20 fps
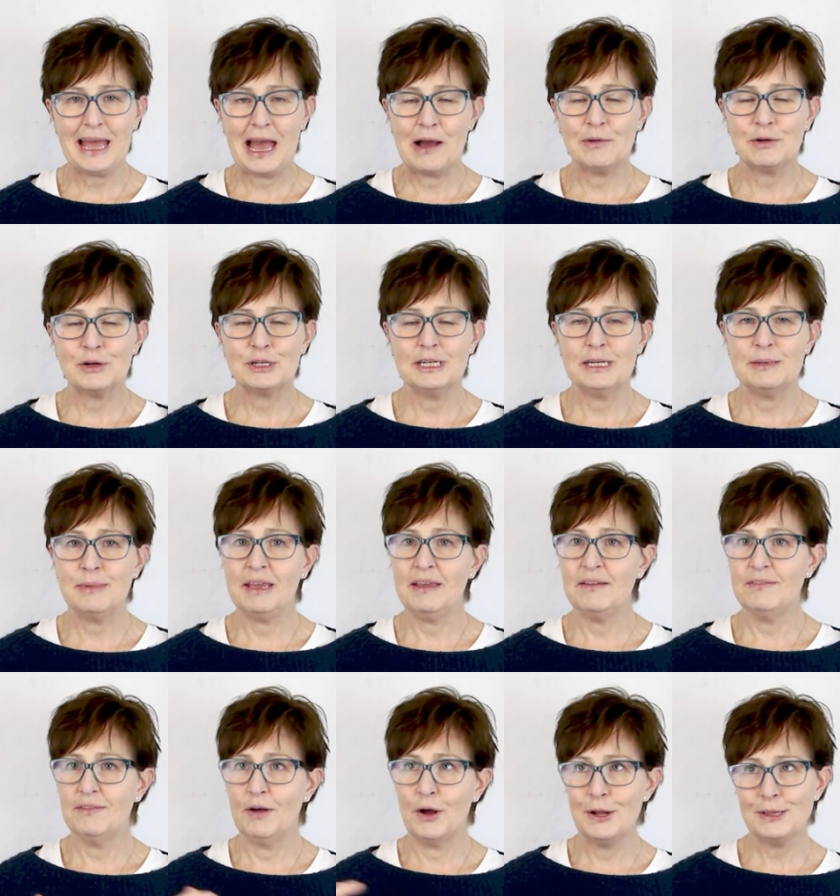Howard and I'm
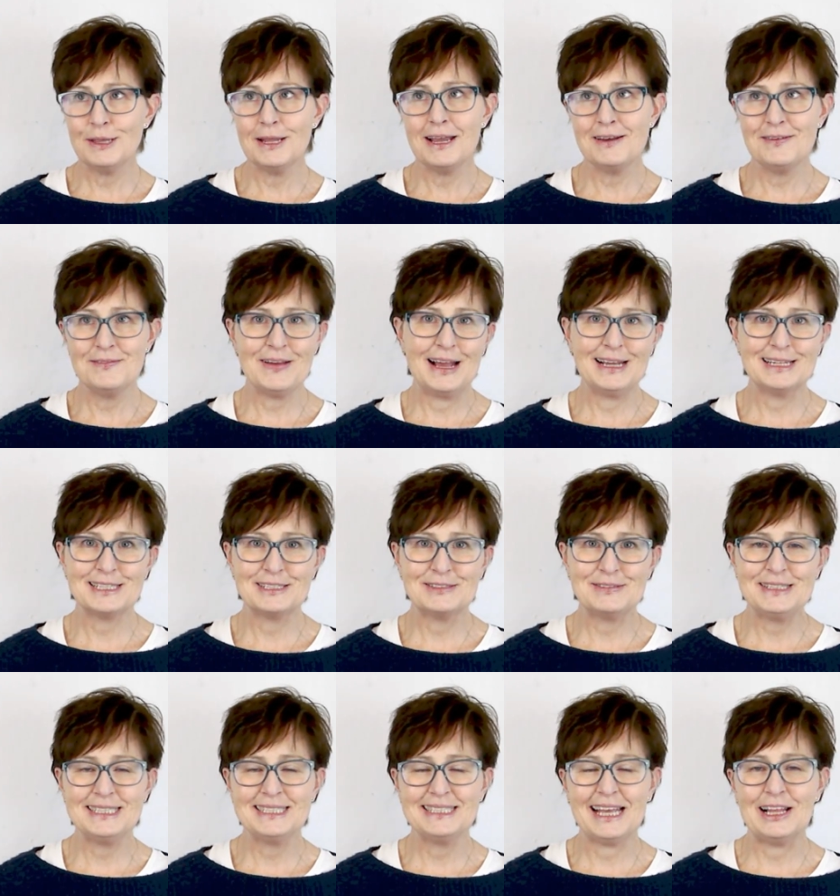an online fashion
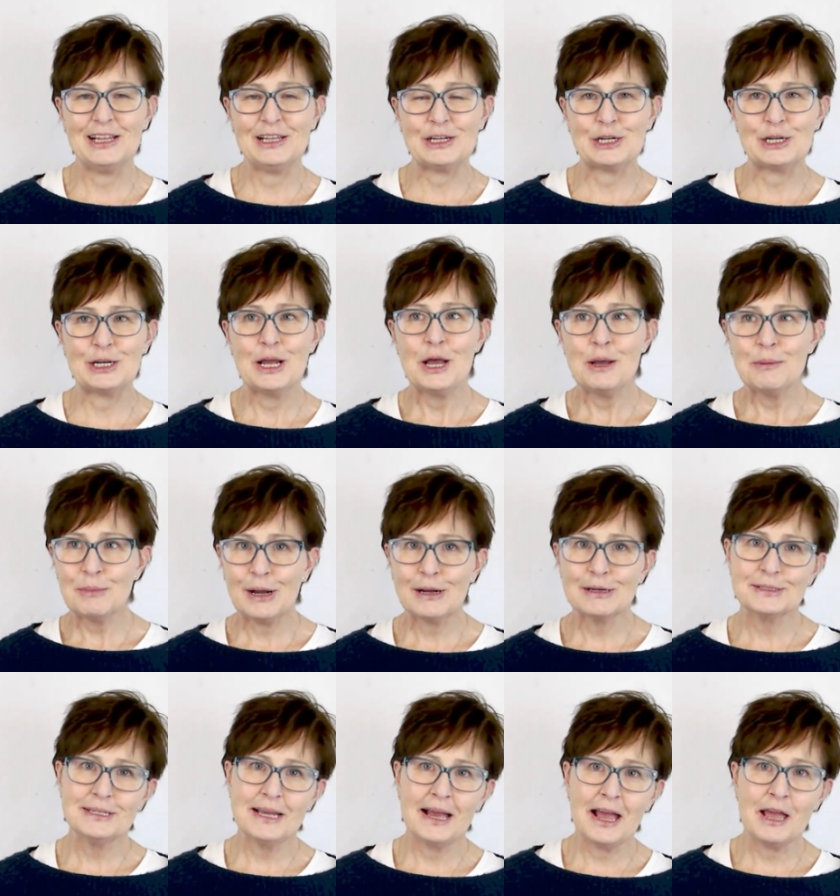reseller,
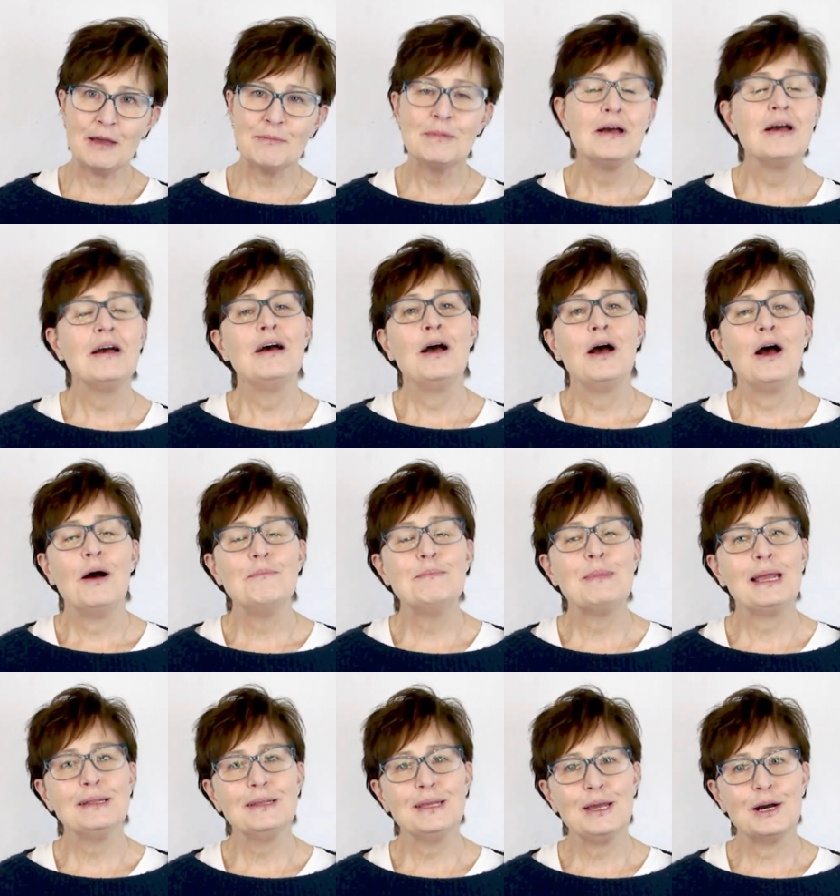part-time,
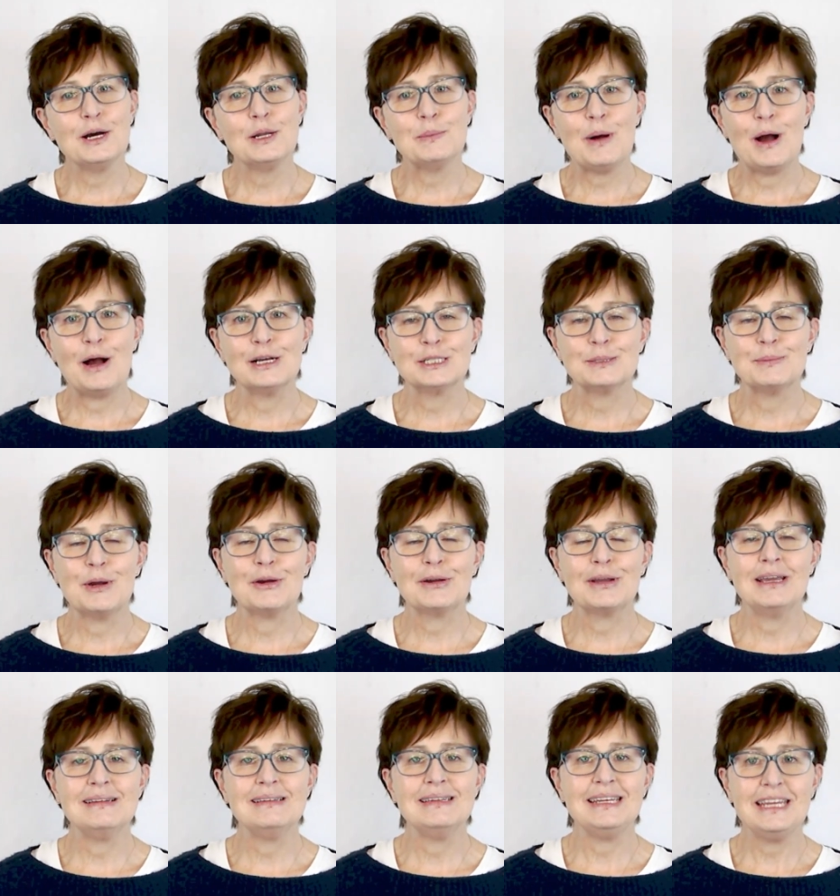mainly on
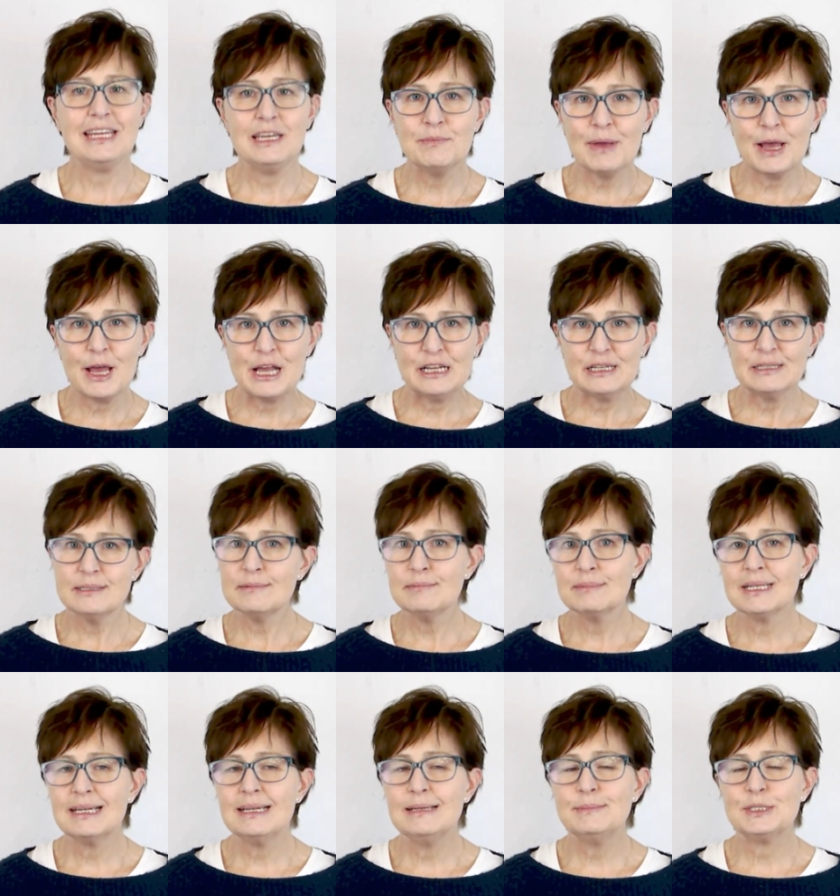Poshmark and eBay,
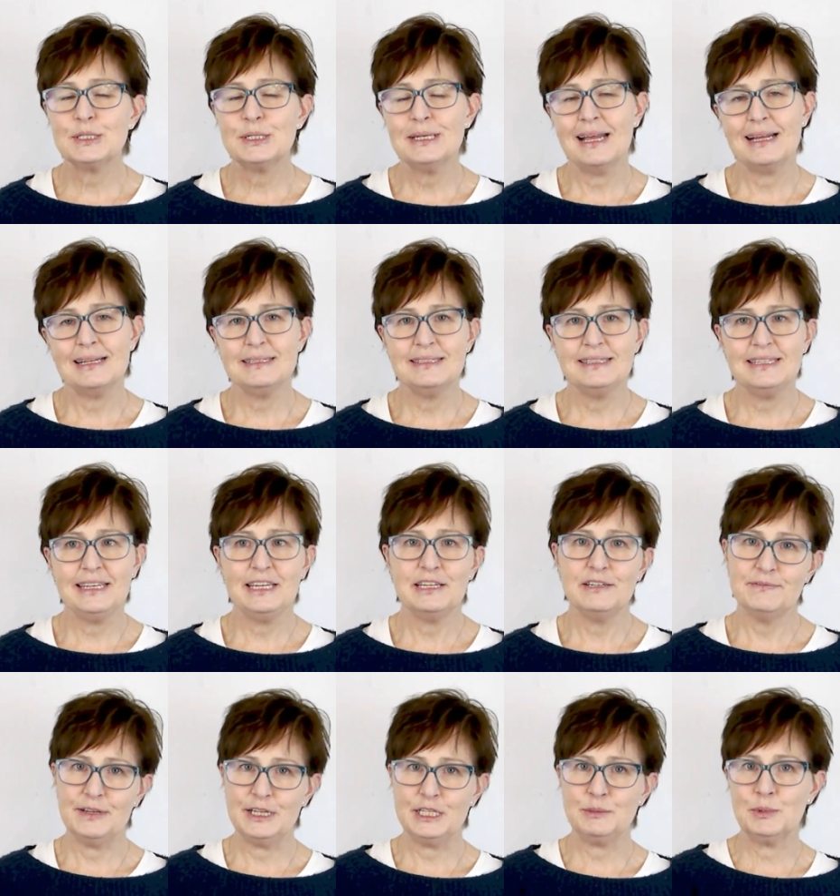sometimes on Etsy
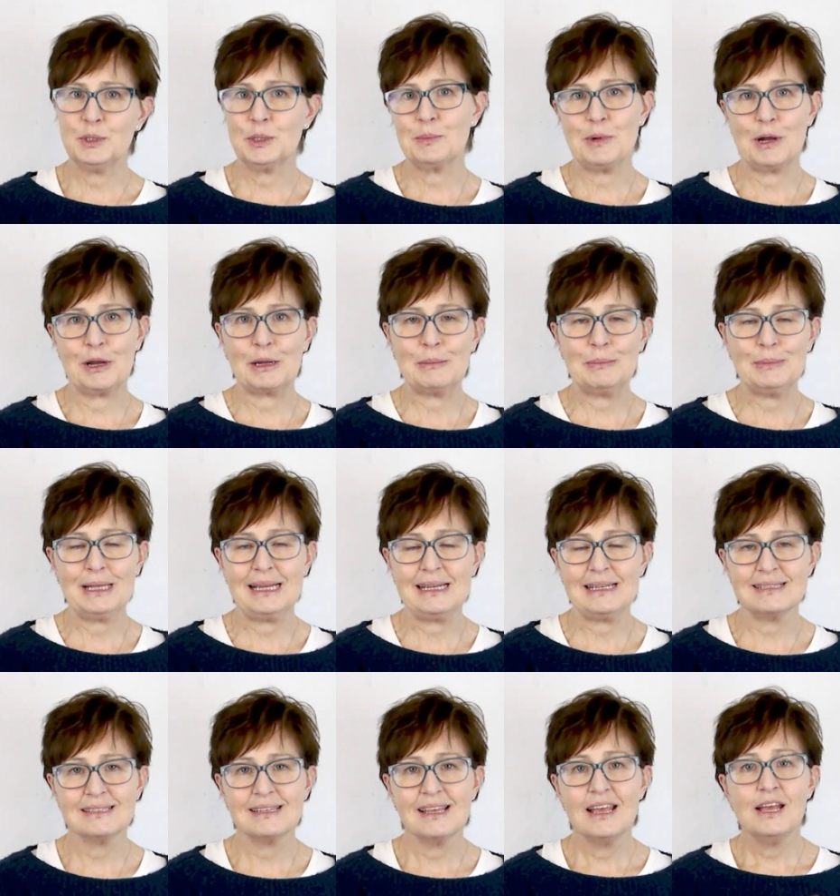and Facebook
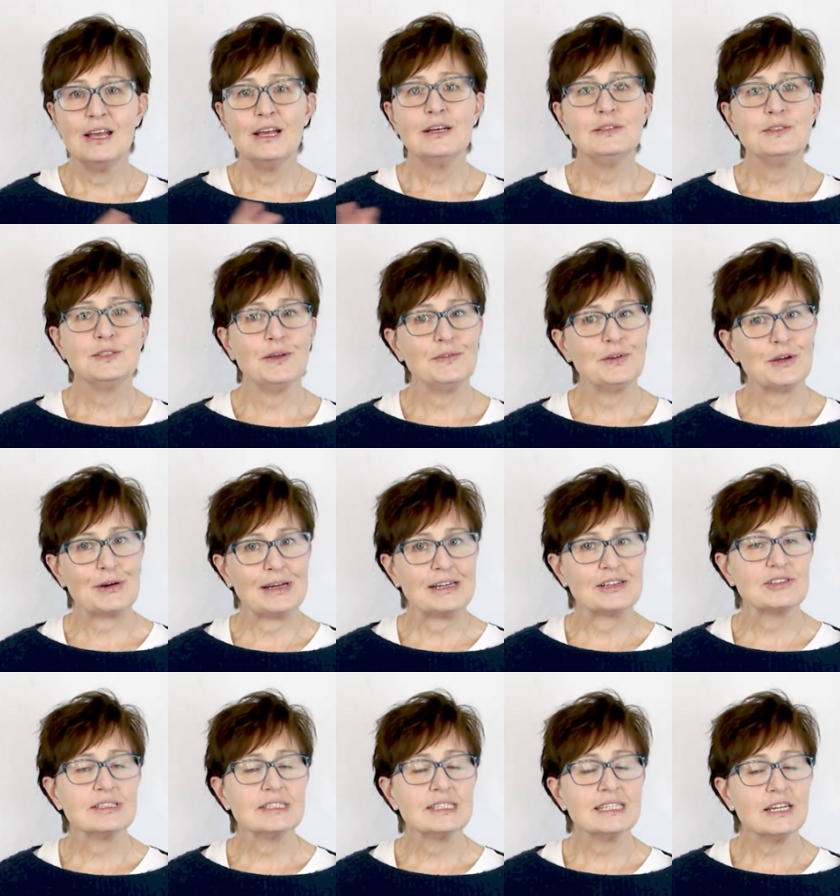Marketplace. So if you're
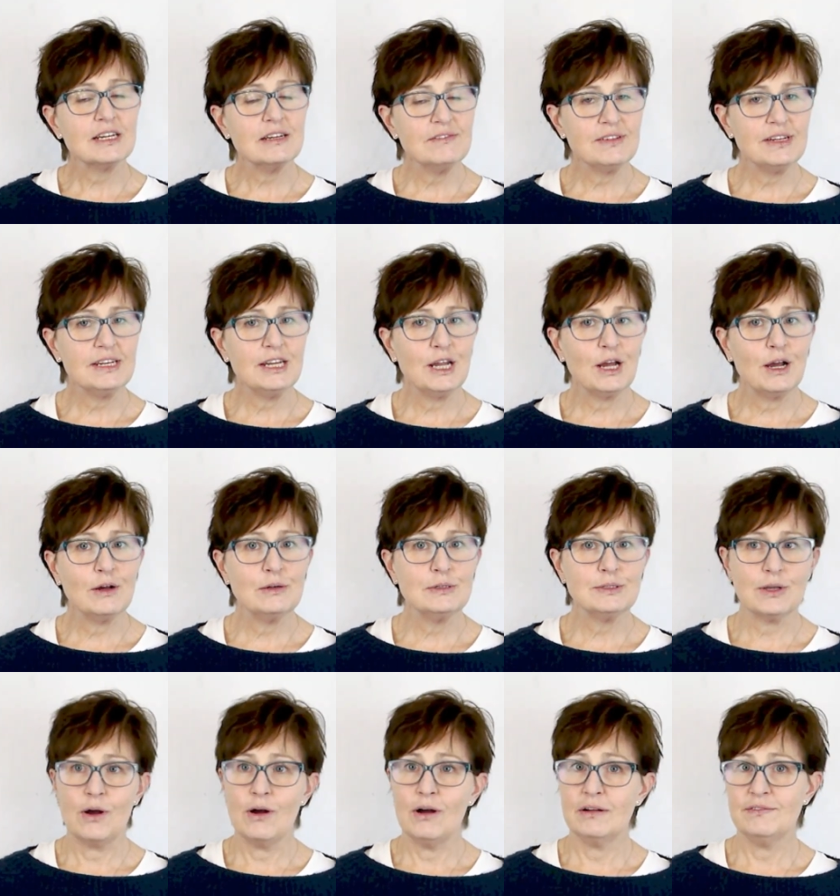interested in
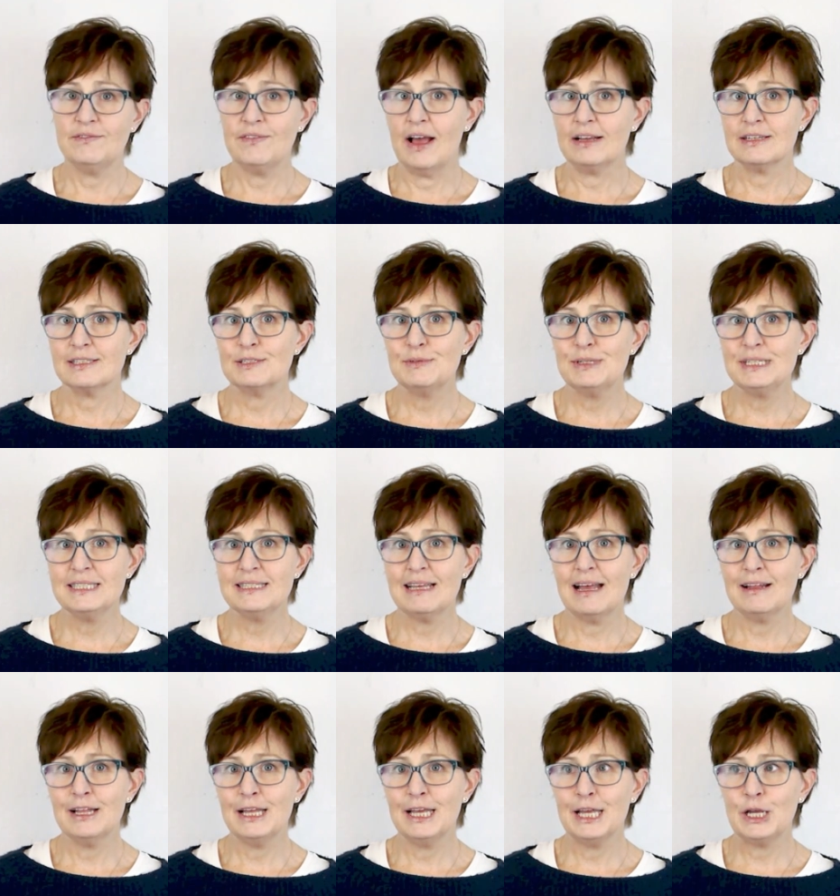videos on fashion
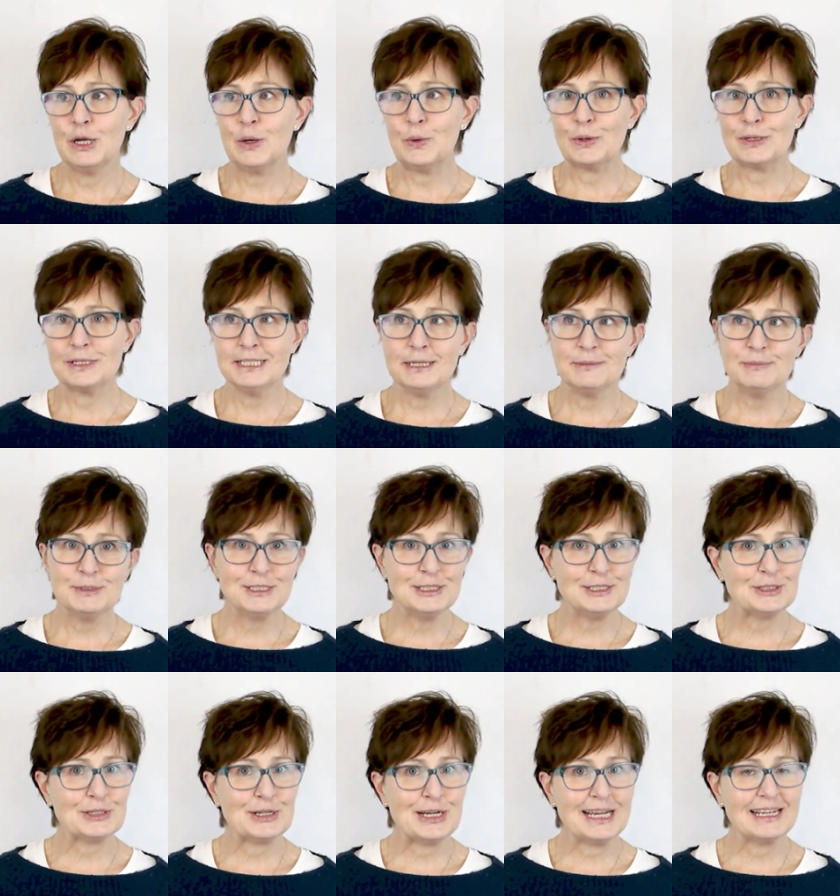reselling or tips
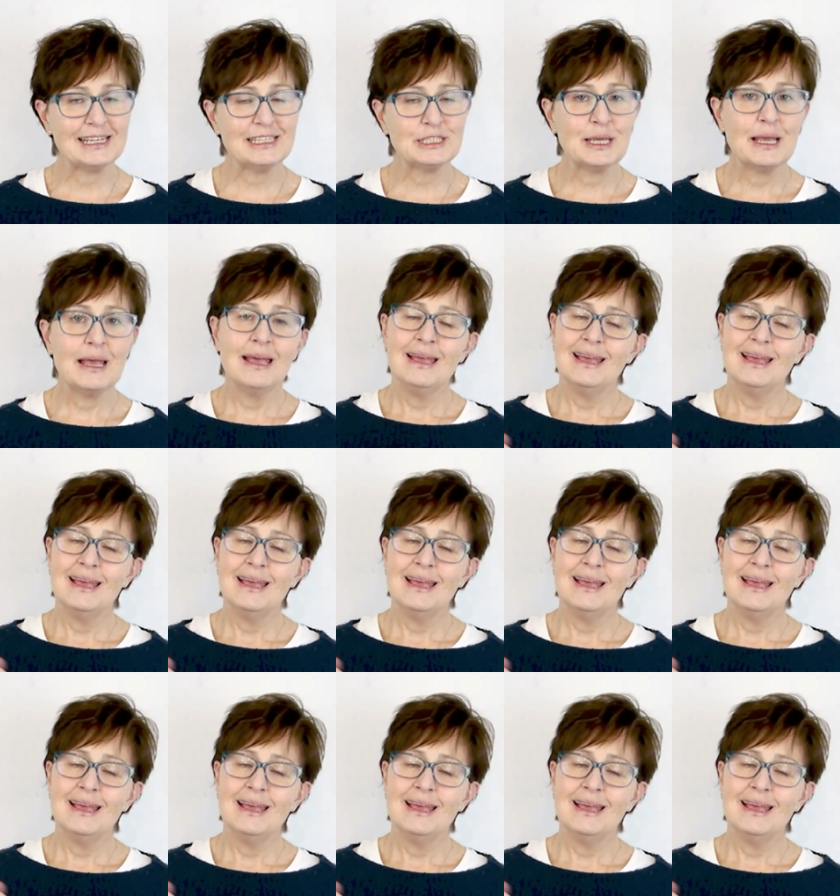and tricks,